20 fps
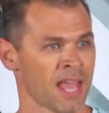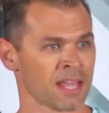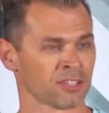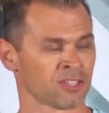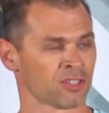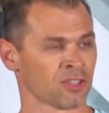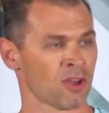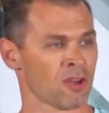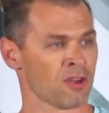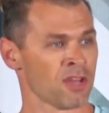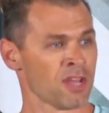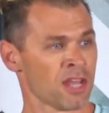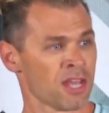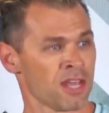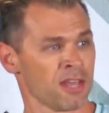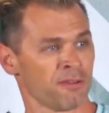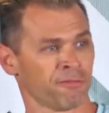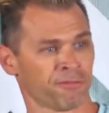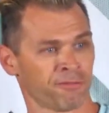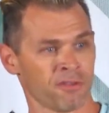And so,
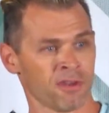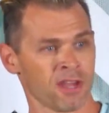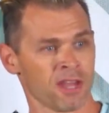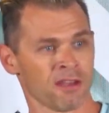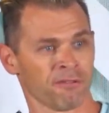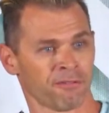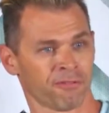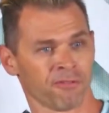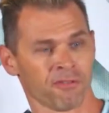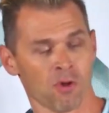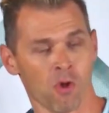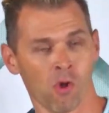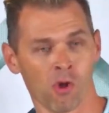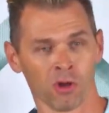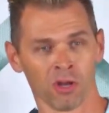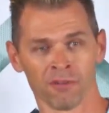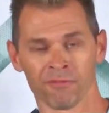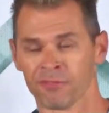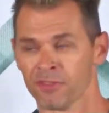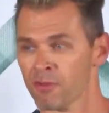if, if
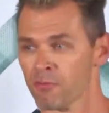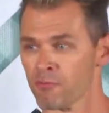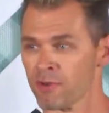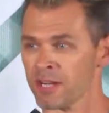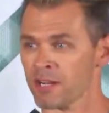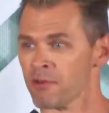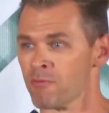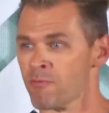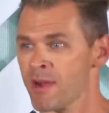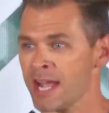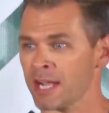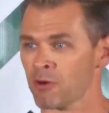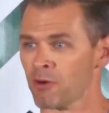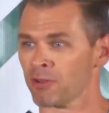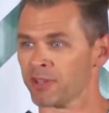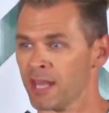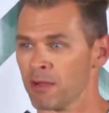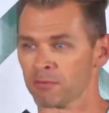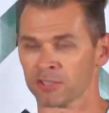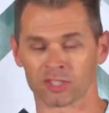all of the written
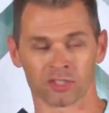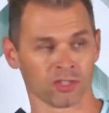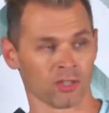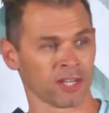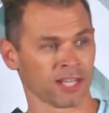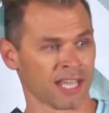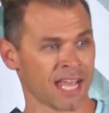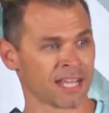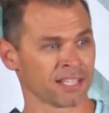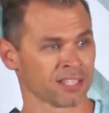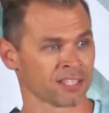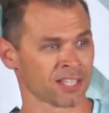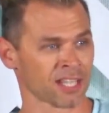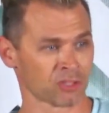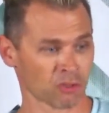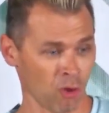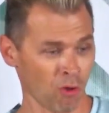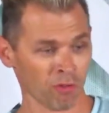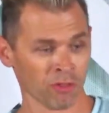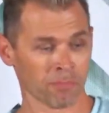record that was stood against
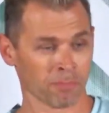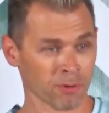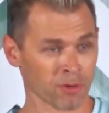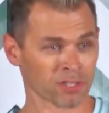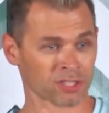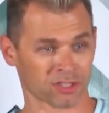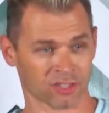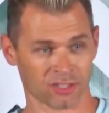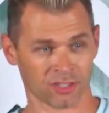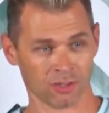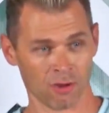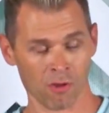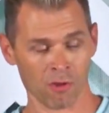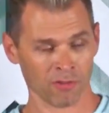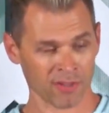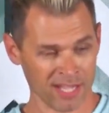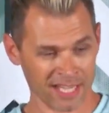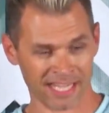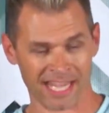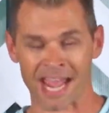us, all the books,
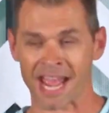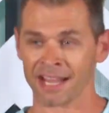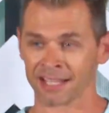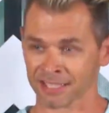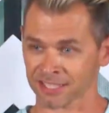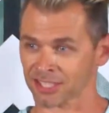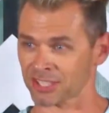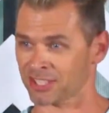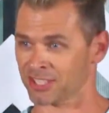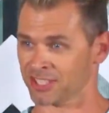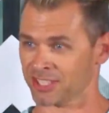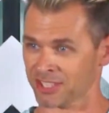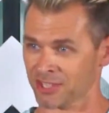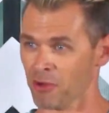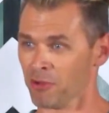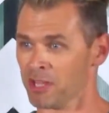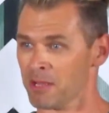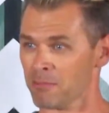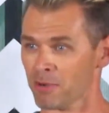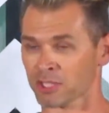all the accounts,
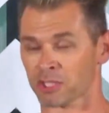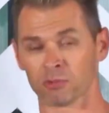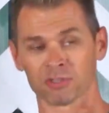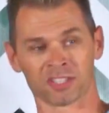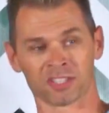all their books